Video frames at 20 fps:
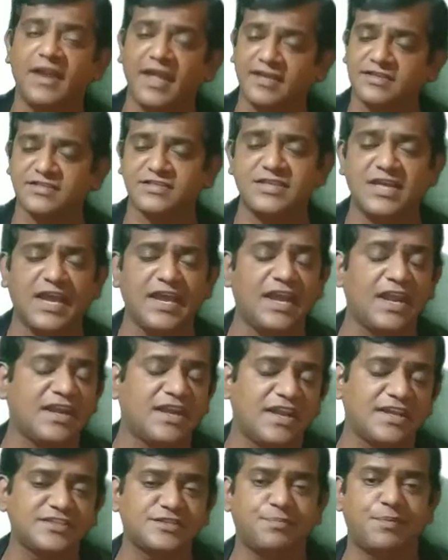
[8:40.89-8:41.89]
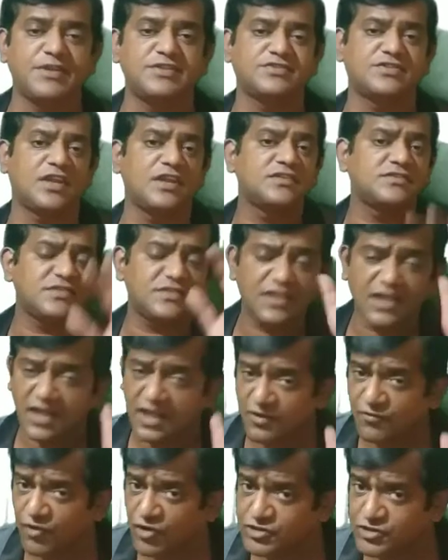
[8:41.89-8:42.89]
Next, direct expenses,
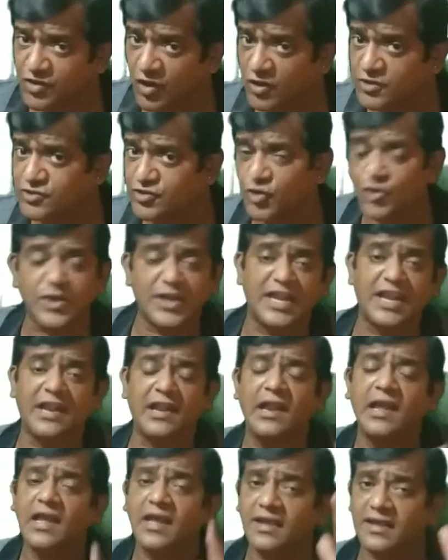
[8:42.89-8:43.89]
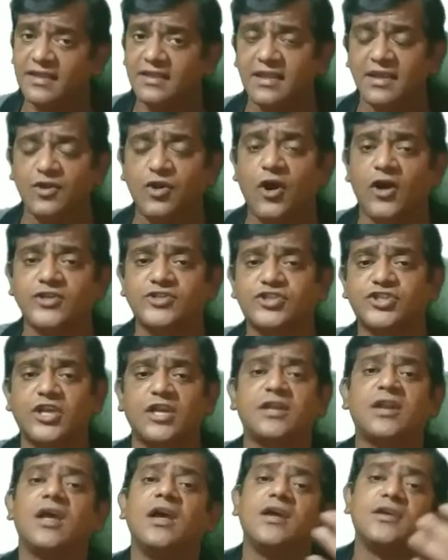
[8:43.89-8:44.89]
there was also nil in the cost sheet.